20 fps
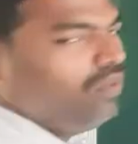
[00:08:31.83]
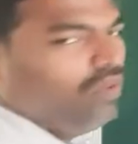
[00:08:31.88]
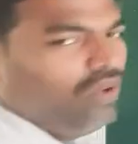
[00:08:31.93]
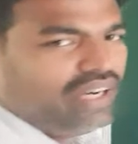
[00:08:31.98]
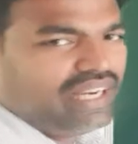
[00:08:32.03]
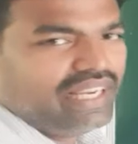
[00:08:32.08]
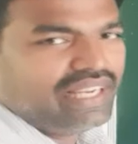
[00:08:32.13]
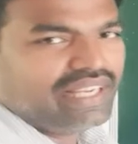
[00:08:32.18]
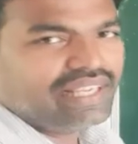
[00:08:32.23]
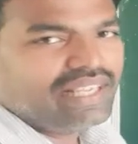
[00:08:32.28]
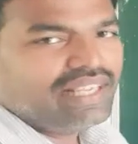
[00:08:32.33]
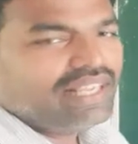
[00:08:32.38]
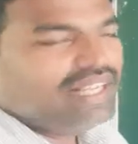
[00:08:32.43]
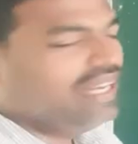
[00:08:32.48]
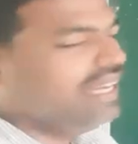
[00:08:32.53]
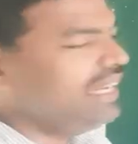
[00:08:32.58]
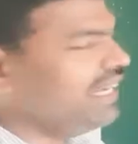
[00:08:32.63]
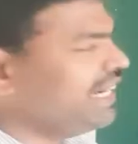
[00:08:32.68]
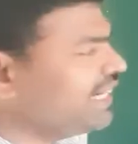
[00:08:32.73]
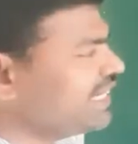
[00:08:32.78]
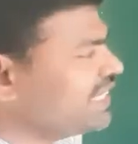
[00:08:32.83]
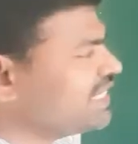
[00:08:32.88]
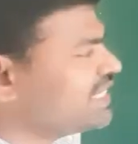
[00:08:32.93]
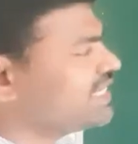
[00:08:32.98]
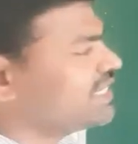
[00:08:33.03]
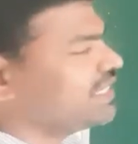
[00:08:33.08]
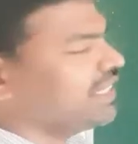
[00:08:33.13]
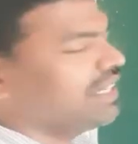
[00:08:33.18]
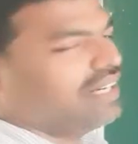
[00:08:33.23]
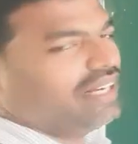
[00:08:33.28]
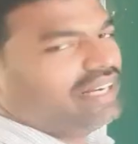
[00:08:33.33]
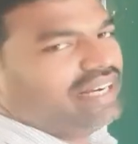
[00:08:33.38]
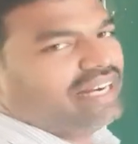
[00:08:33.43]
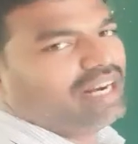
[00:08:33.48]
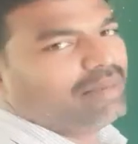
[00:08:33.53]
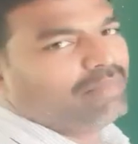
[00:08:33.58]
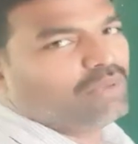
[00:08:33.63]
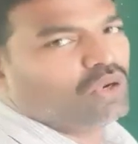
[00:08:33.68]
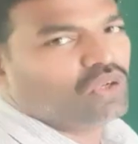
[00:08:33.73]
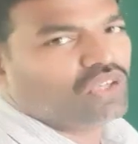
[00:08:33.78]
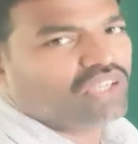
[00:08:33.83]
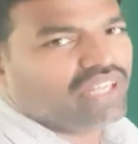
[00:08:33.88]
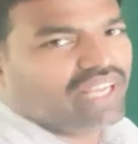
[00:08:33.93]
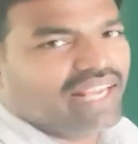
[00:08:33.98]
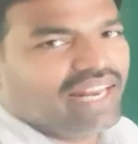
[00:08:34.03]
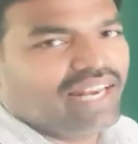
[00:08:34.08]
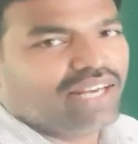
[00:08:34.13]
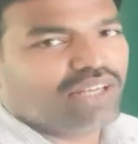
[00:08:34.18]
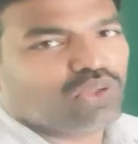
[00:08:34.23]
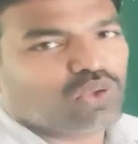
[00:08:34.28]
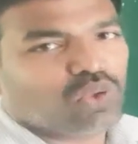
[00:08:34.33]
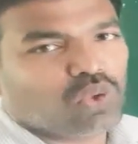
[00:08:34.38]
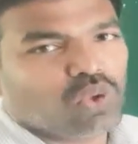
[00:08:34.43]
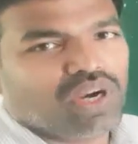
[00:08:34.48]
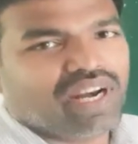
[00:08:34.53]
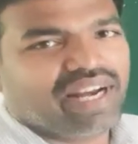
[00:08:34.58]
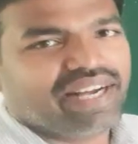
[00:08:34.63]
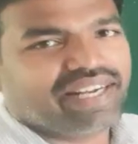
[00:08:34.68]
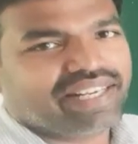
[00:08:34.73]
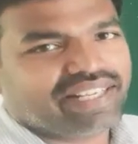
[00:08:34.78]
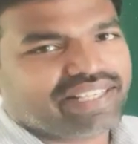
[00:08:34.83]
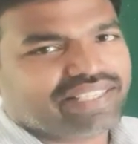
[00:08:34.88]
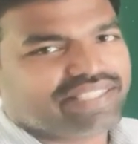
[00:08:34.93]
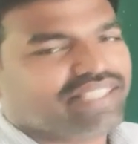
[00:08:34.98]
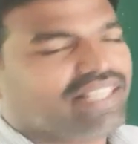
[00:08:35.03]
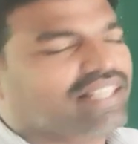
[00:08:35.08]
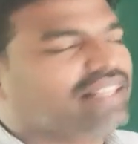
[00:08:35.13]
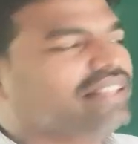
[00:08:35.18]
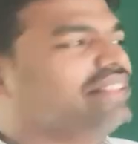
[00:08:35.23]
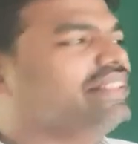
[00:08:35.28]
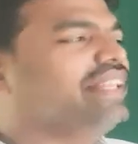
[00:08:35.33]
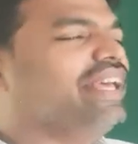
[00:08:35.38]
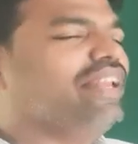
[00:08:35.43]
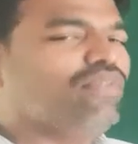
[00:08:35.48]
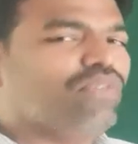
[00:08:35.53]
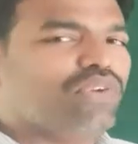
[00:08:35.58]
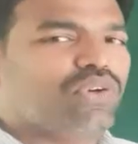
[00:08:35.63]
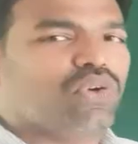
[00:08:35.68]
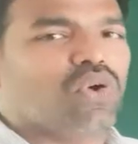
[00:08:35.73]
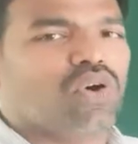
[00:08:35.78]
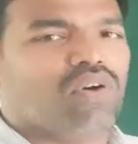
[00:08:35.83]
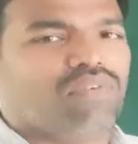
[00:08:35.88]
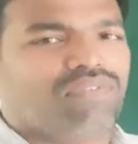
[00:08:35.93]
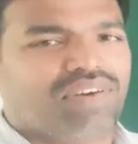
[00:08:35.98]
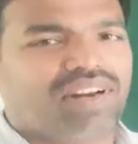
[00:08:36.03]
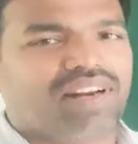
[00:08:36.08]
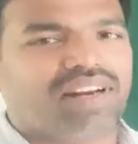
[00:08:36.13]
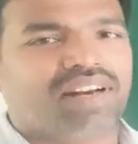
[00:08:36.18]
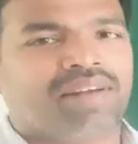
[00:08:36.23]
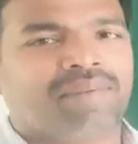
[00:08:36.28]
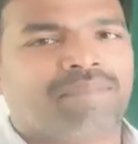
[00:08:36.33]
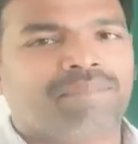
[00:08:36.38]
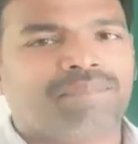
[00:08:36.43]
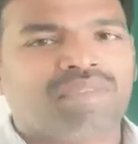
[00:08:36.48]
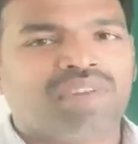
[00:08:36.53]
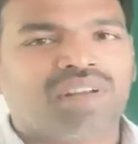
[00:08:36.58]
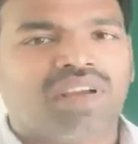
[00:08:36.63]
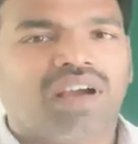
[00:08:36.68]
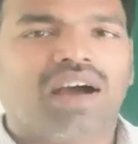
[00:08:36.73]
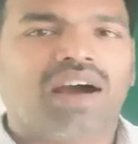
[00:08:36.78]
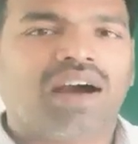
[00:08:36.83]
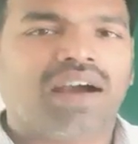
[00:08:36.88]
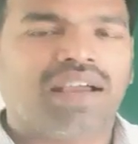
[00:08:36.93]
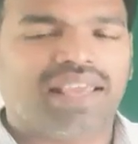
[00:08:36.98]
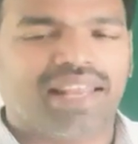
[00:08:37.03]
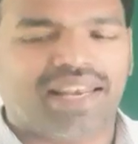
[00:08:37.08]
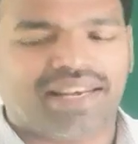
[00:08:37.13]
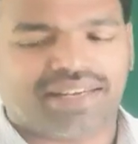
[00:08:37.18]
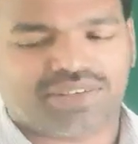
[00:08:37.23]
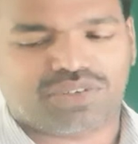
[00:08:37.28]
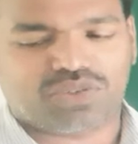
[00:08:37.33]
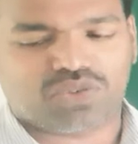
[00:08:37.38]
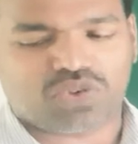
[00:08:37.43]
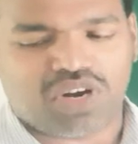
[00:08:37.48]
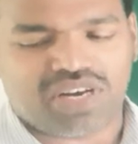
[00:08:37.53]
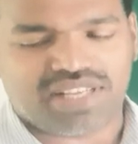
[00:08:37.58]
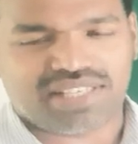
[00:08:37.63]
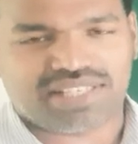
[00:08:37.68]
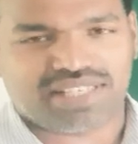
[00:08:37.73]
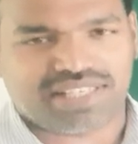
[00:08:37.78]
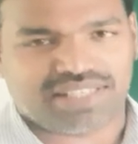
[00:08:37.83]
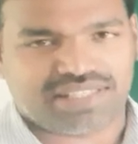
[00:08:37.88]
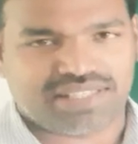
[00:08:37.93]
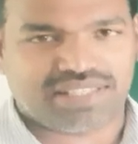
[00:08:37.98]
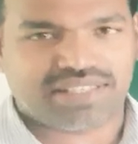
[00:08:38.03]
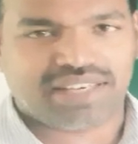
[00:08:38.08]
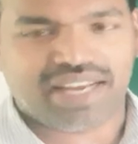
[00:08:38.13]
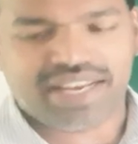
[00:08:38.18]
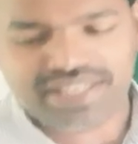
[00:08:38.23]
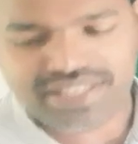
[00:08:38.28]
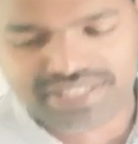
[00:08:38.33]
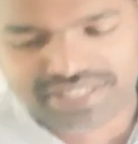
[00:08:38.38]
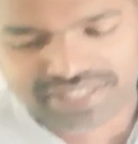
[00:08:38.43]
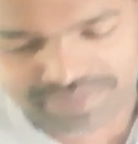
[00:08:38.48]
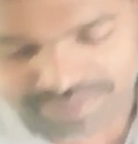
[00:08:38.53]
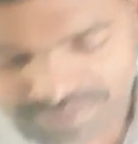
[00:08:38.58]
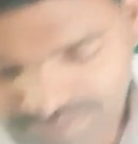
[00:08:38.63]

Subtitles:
Okay, let us learn about electrolytic cell, then we go for electrolysis. Right?